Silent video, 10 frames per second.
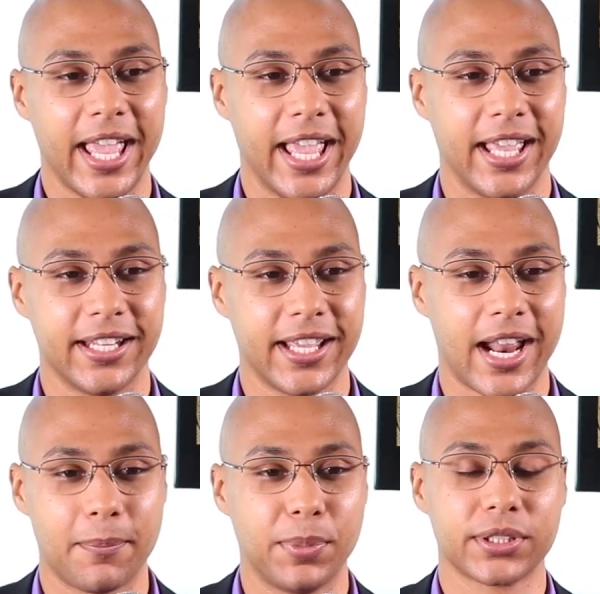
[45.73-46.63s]
And
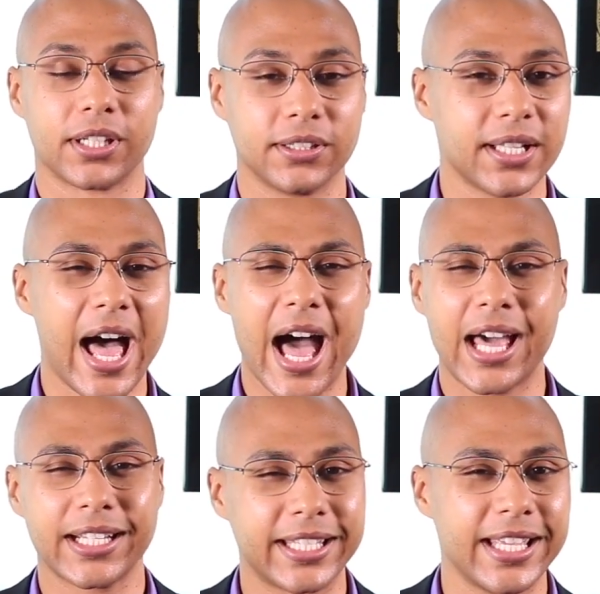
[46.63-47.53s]
I booked a
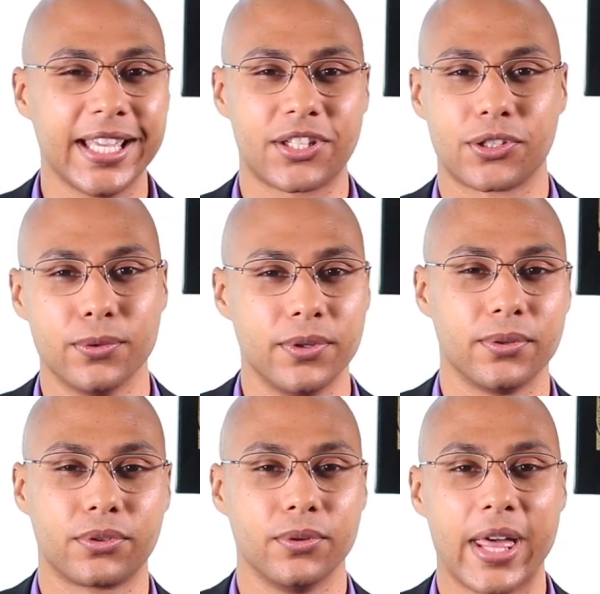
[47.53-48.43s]
lot of gigs
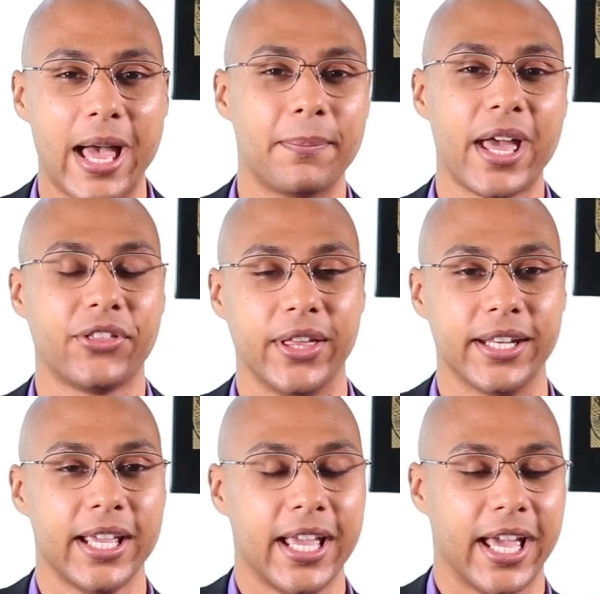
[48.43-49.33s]
through that
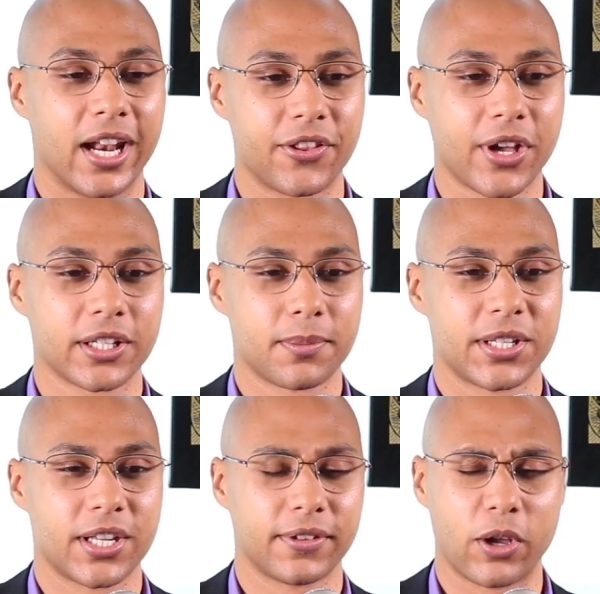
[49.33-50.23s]
method. And I thought to
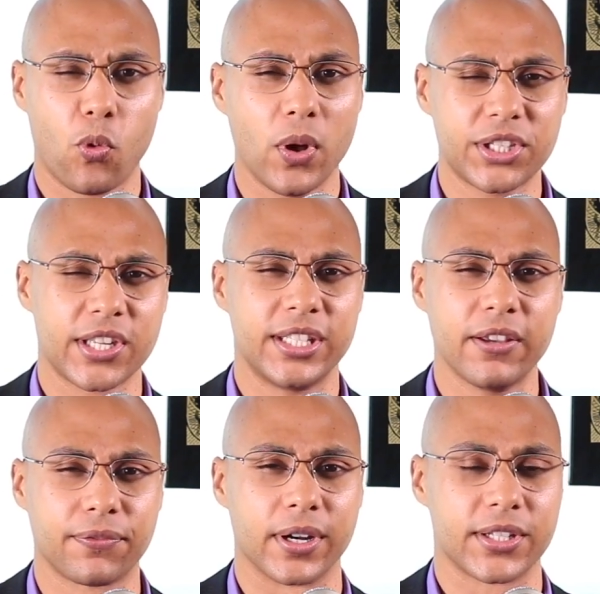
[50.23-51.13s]
myself, like, what's the
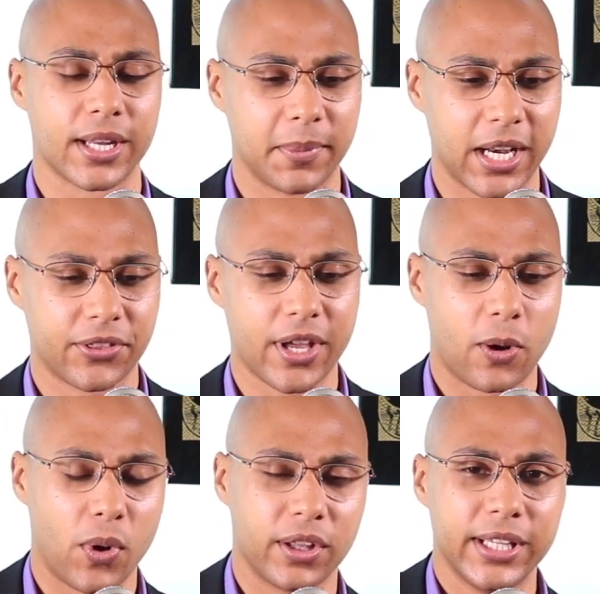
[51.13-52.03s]
difference? I mean, I
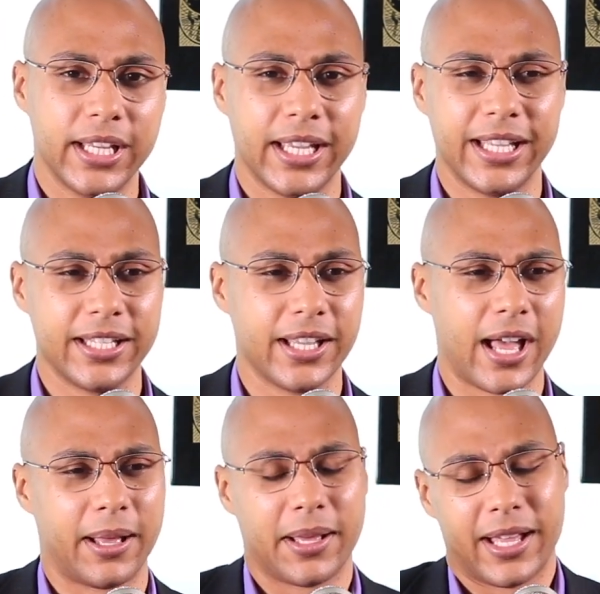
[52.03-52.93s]
thought, well,
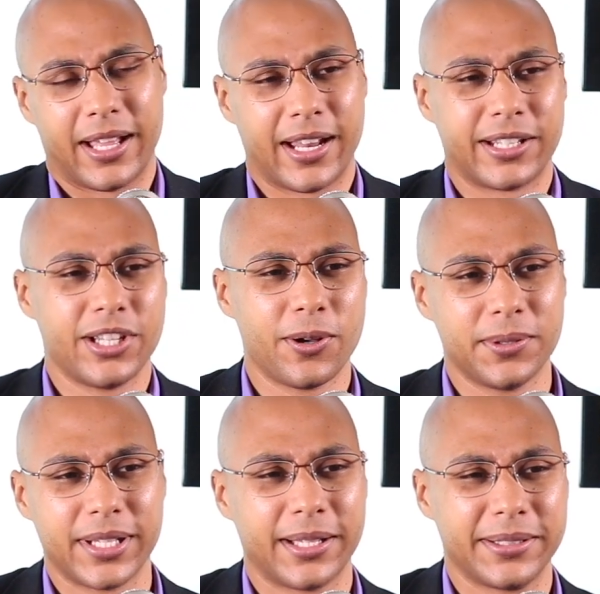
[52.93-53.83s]
I
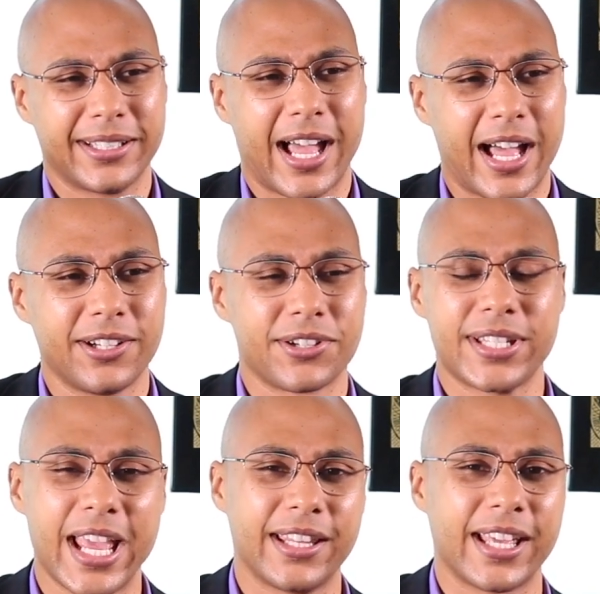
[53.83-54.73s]

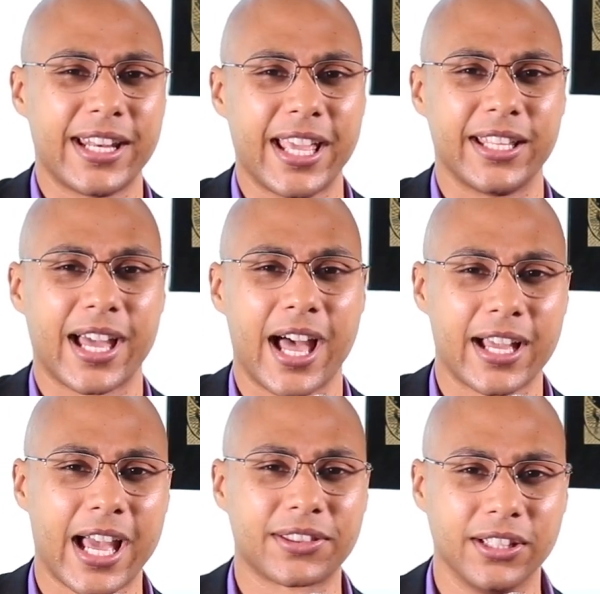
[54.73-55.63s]
understand that, hey,
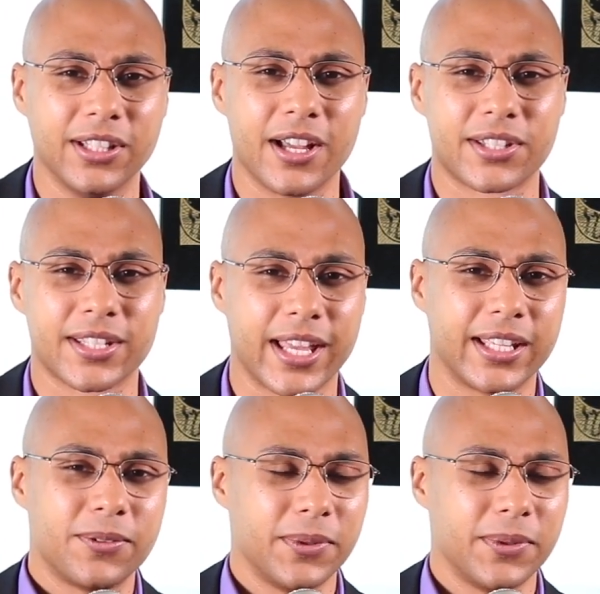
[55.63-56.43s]
I got the looks. Like,